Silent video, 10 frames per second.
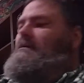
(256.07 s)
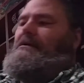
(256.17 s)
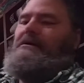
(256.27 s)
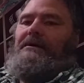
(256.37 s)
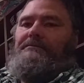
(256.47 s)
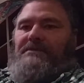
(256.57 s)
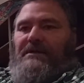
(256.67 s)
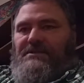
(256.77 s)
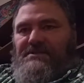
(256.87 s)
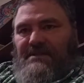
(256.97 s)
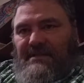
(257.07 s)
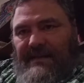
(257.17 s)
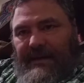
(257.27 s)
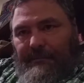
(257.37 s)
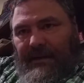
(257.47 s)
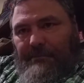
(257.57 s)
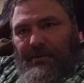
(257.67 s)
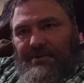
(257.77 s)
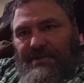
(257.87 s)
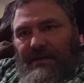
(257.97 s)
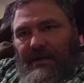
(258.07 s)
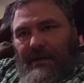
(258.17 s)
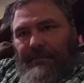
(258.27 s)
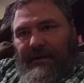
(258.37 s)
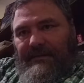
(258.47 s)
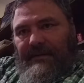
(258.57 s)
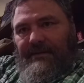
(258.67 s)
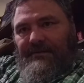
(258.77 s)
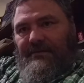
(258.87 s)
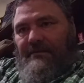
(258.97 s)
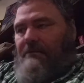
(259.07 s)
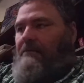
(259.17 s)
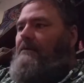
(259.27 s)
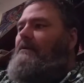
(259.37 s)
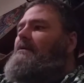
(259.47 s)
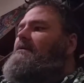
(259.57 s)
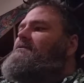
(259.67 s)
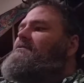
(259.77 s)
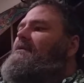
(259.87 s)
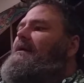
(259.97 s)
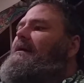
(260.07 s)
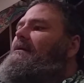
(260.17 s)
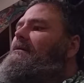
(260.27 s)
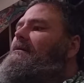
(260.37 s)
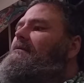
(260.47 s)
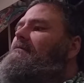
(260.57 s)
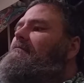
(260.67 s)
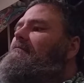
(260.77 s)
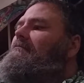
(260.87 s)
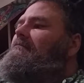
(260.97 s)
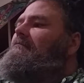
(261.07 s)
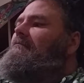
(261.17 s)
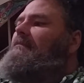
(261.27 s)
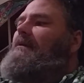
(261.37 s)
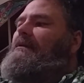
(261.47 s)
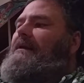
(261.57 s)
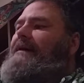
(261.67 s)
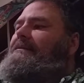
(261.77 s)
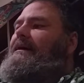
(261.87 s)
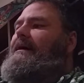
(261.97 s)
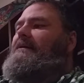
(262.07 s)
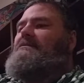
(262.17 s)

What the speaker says: And I just did that by pushing up on this so that I could align that.